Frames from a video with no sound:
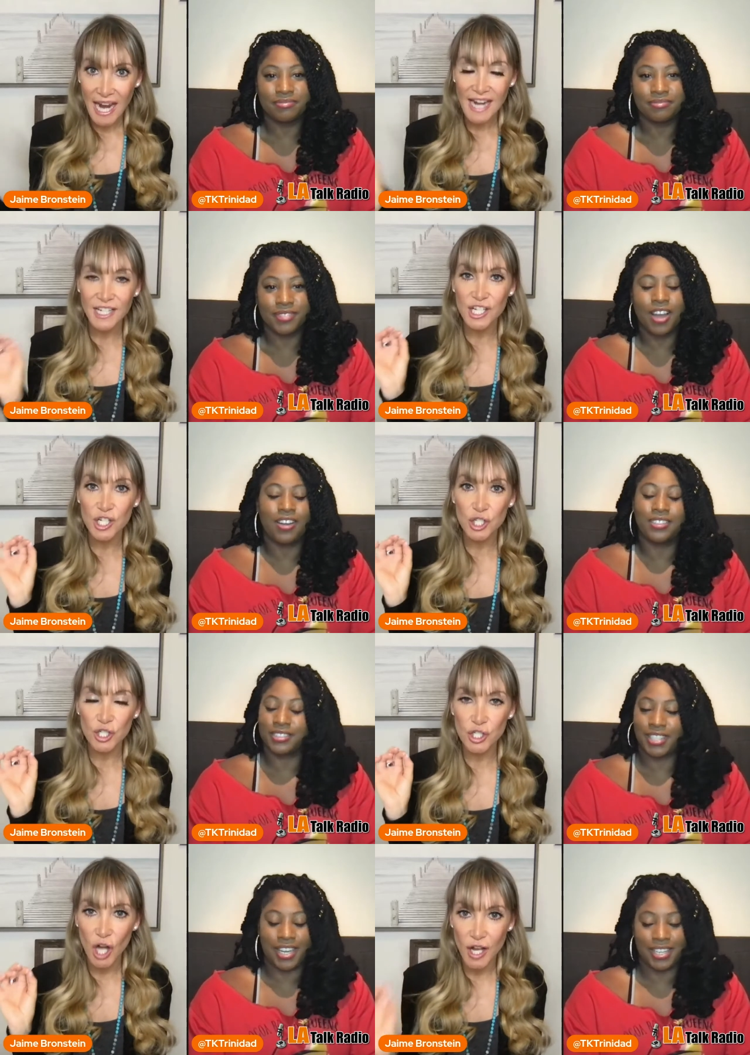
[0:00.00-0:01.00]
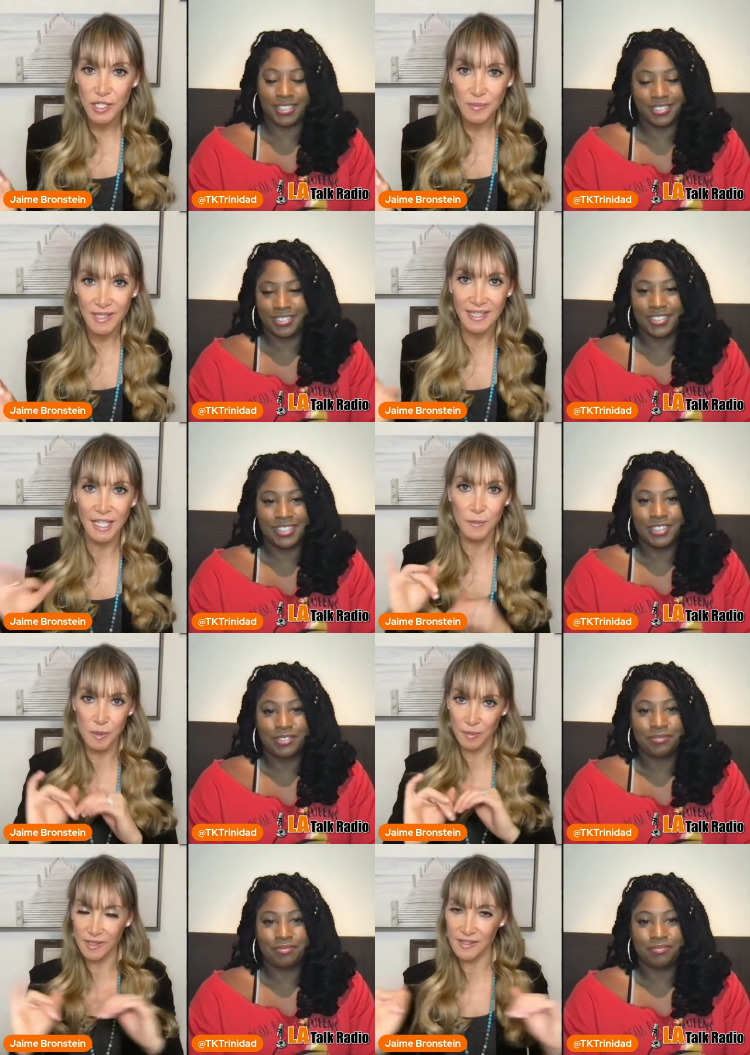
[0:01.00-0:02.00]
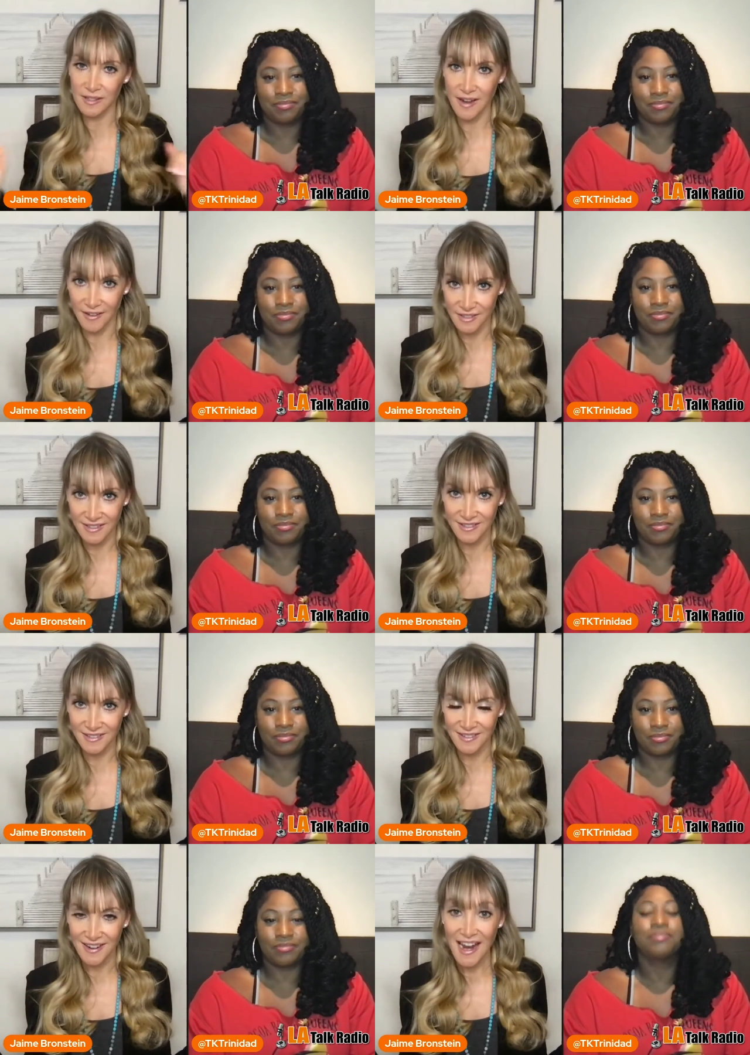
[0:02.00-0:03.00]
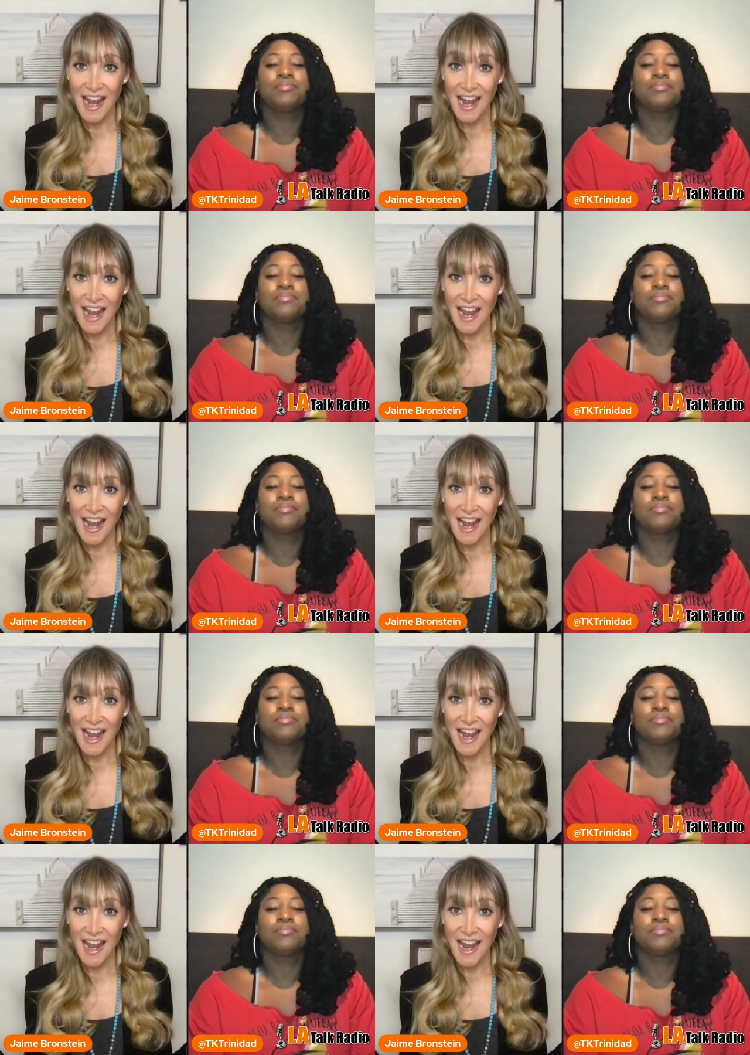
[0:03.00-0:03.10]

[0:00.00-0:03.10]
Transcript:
Speaker 1: And oh, yeah. judgment keeps people disconnected.